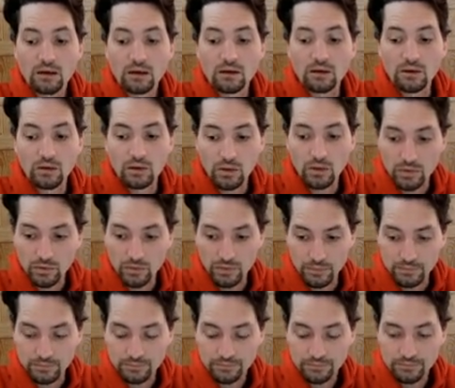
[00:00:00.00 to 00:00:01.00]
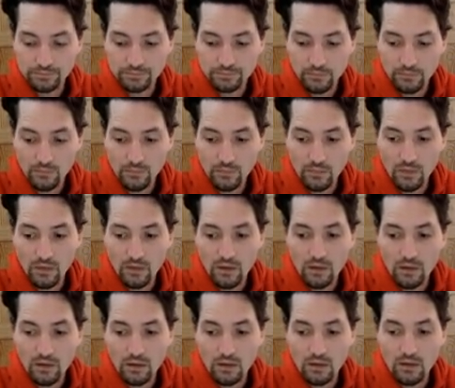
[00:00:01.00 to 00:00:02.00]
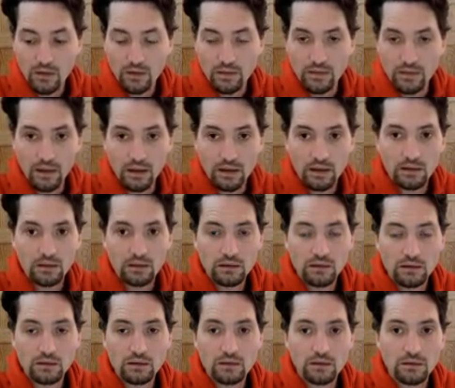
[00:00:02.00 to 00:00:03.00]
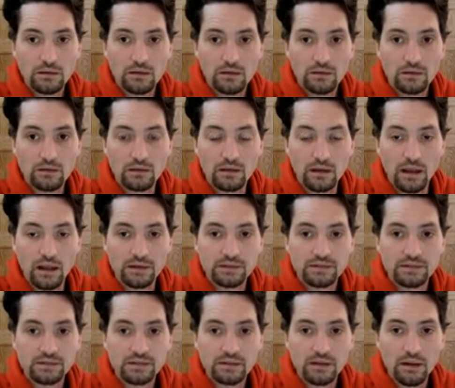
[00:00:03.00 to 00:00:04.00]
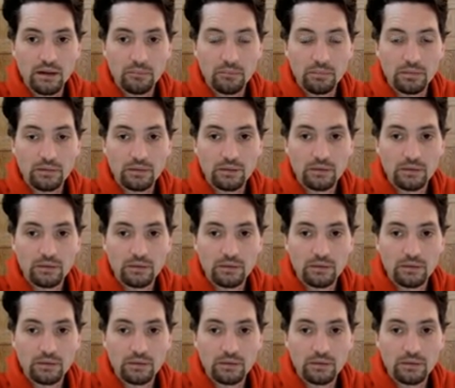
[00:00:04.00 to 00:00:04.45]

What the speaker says: Good. Then last step,